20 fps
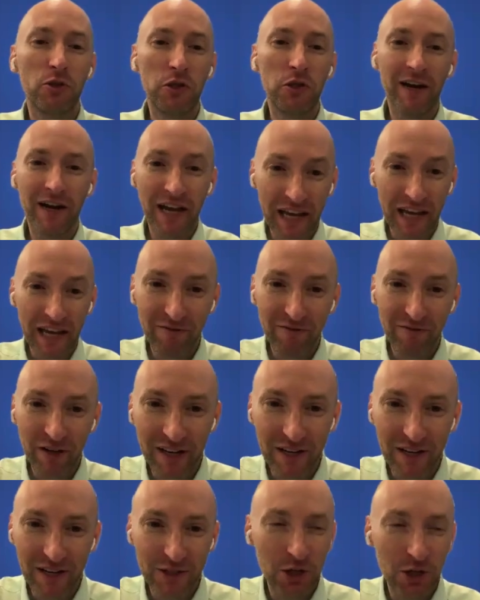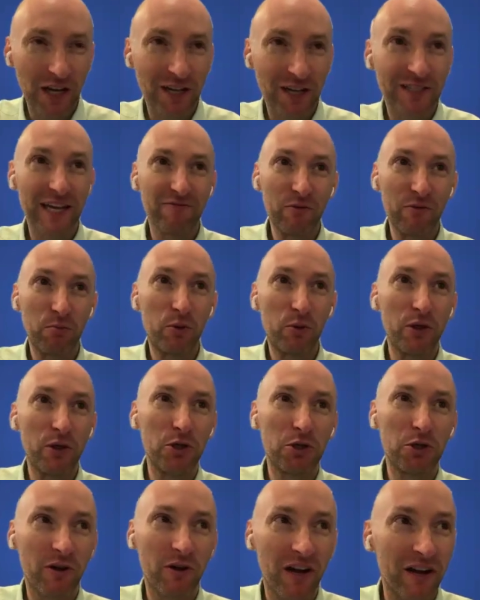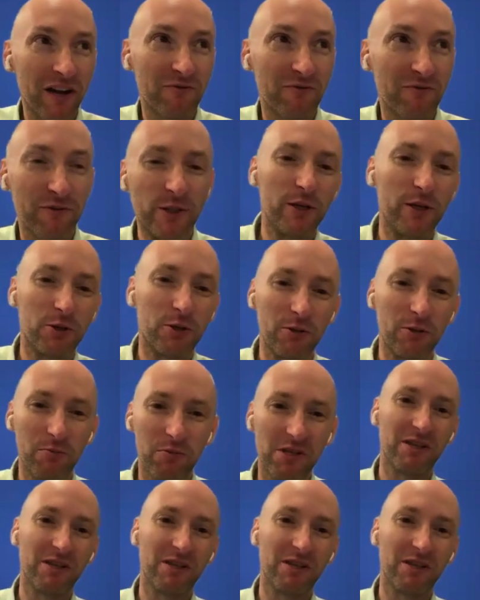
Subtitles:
John and I haven't had a chance to have a pre-show conversation